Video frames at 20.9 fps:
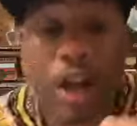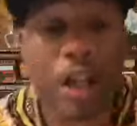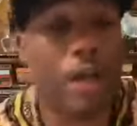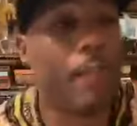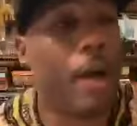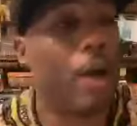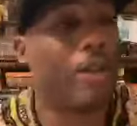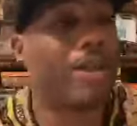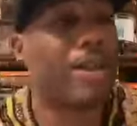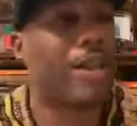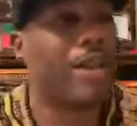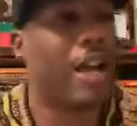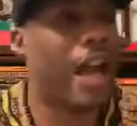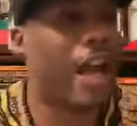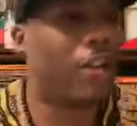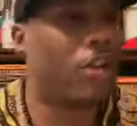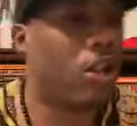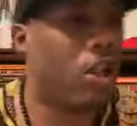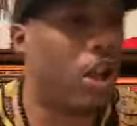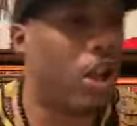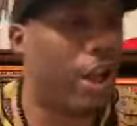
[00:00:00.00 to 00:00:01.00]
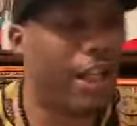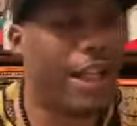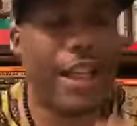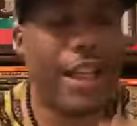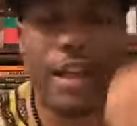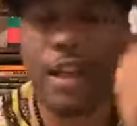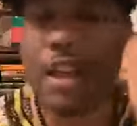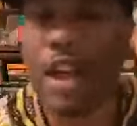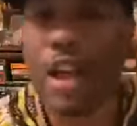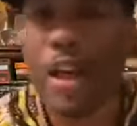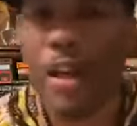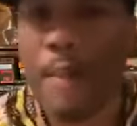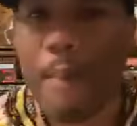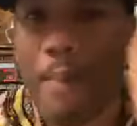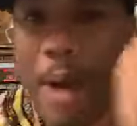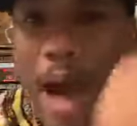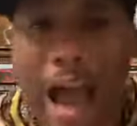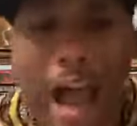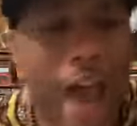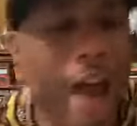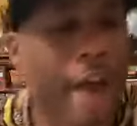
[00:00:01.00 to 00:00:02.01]
about the Nigerian
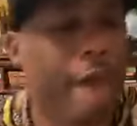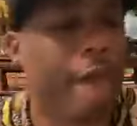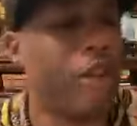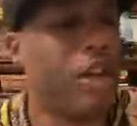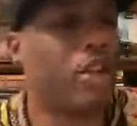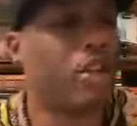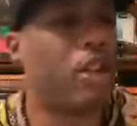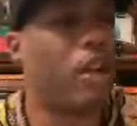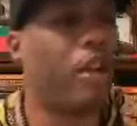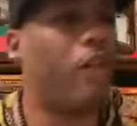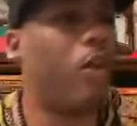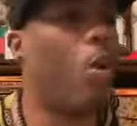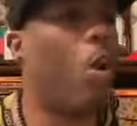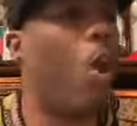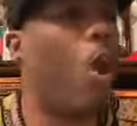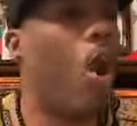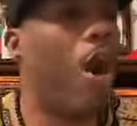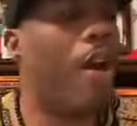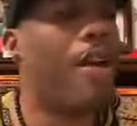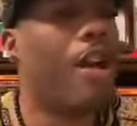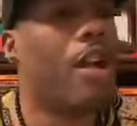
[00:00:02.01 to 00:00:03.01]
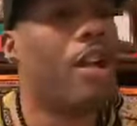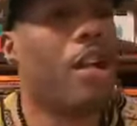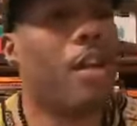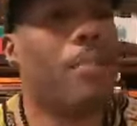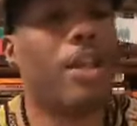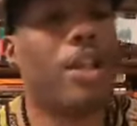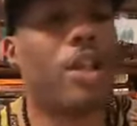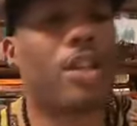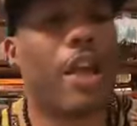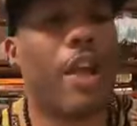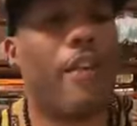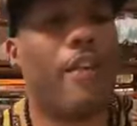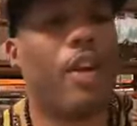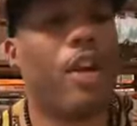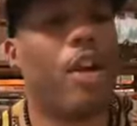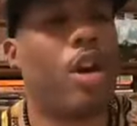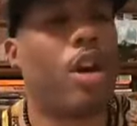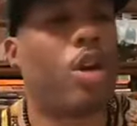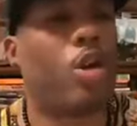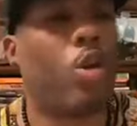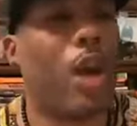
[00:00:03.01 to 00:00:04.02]
Biafran Civil War. Let me just give a
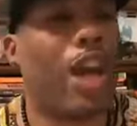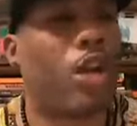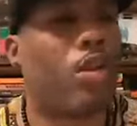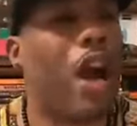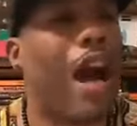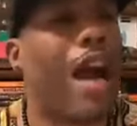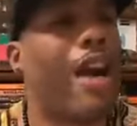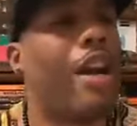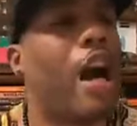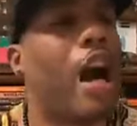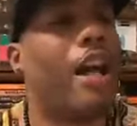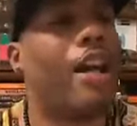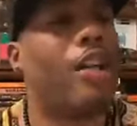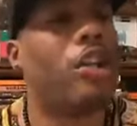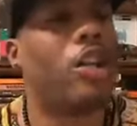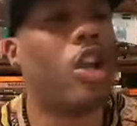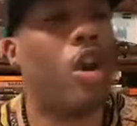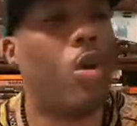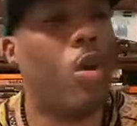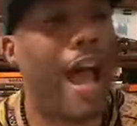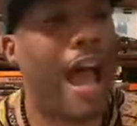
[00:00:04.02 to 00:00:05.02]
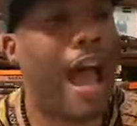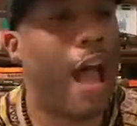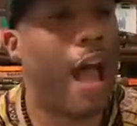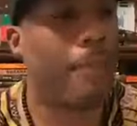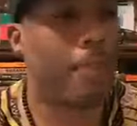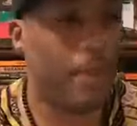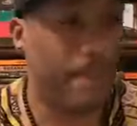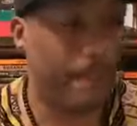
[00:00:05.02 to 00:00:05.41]
little quick chronology on what happened.